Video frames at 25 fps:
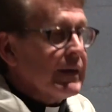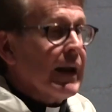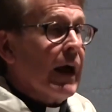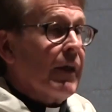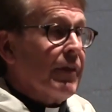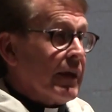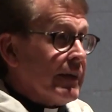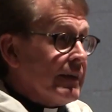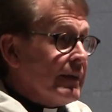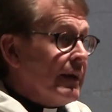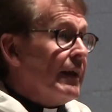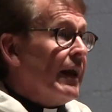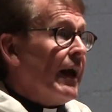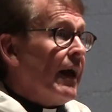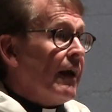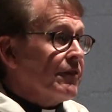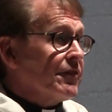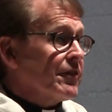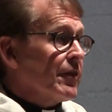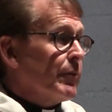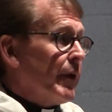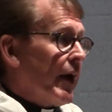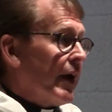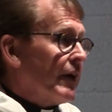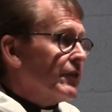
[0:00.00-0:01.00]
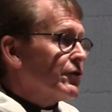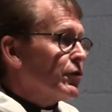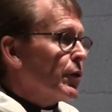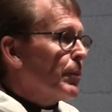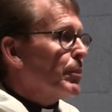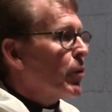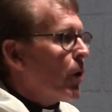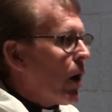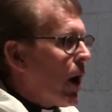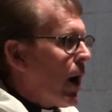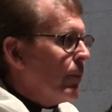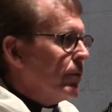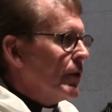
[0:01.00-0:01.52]
Now, they did have some extra
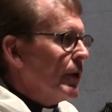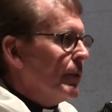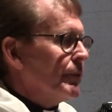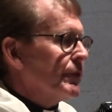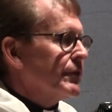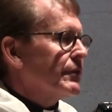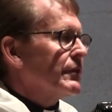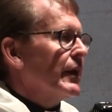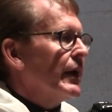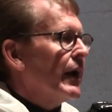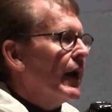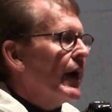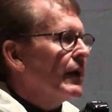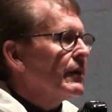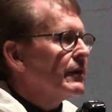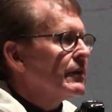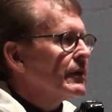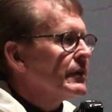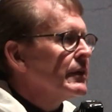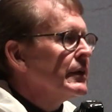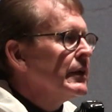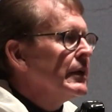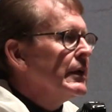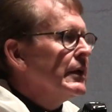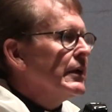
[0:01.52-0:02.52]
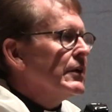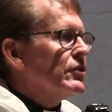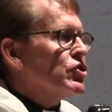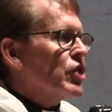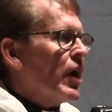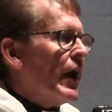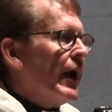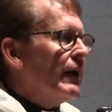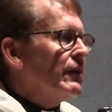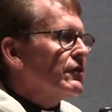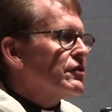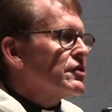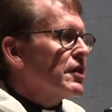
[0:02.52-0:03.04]
problems. They had to
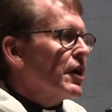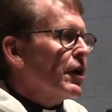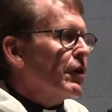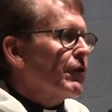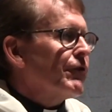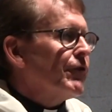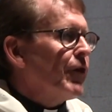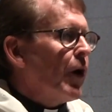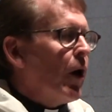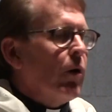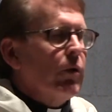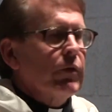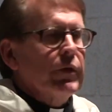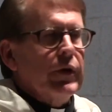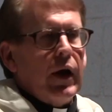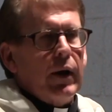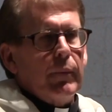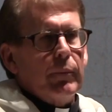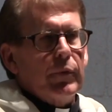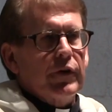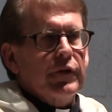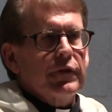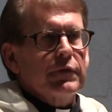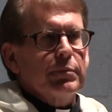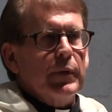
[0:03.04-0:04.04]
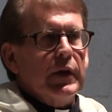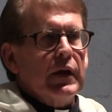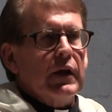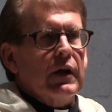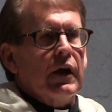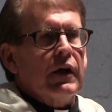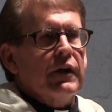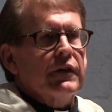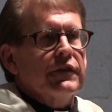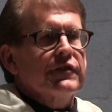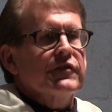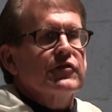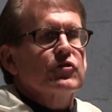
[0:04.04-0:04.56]
change their phone numbers
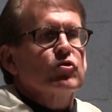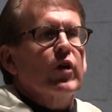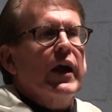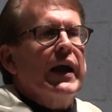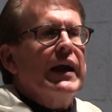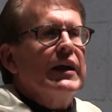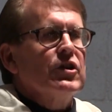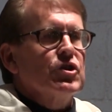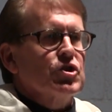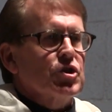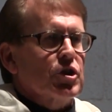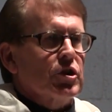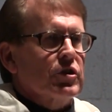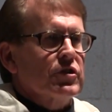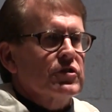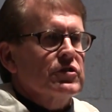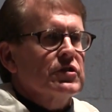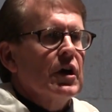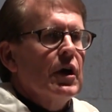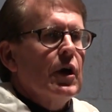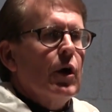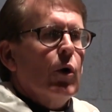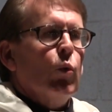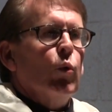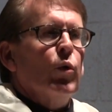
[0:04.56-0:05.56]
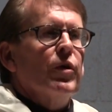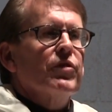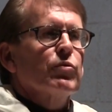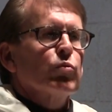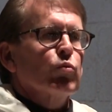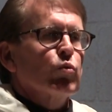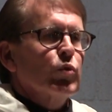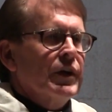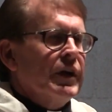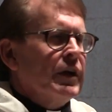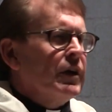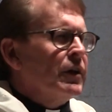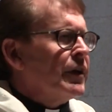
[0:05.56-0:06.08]
because strangers with
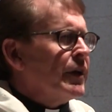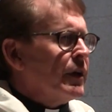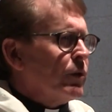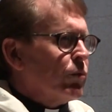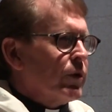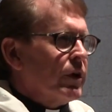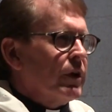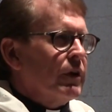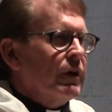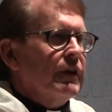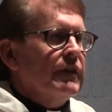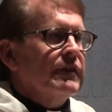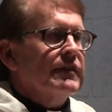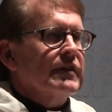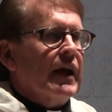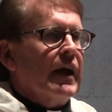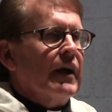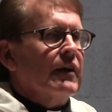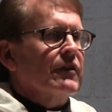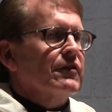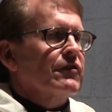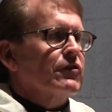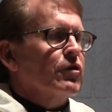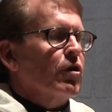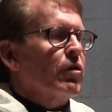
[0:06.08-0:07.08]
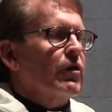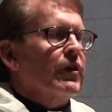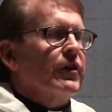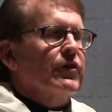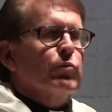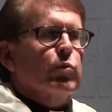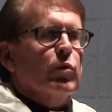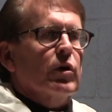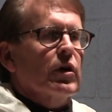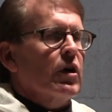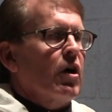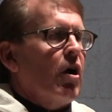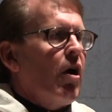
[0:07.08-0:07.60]
really, really sad
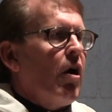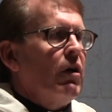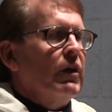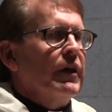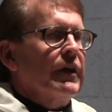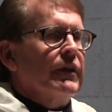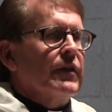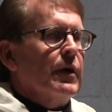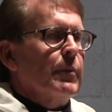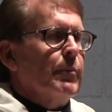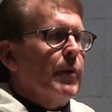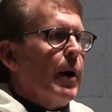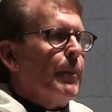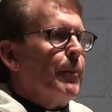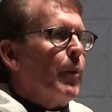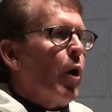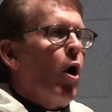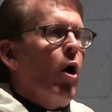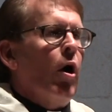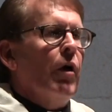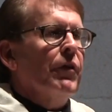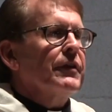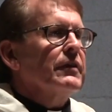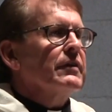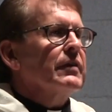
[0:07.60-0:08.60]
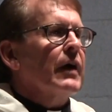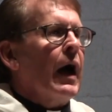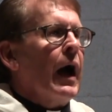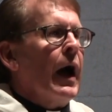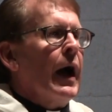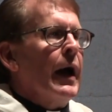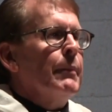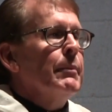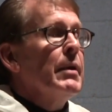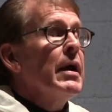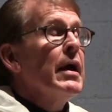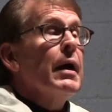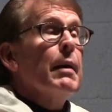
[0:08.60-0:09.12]
stories were calling them up all the
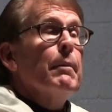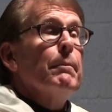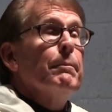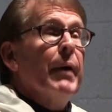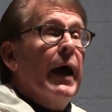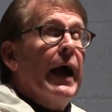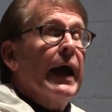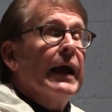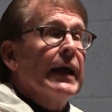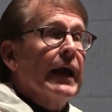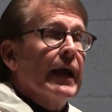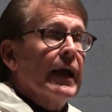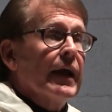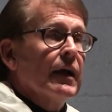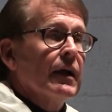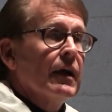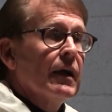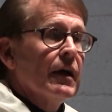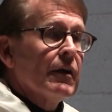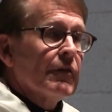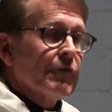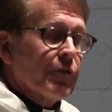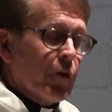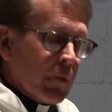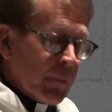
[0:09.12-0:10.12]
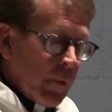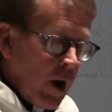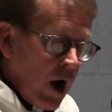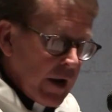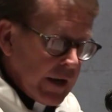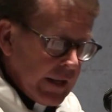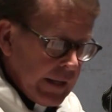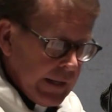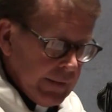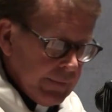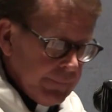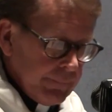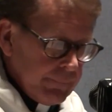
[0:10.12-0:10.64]
time, begging for
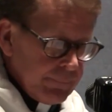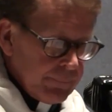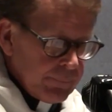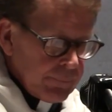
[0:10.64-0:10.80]
money.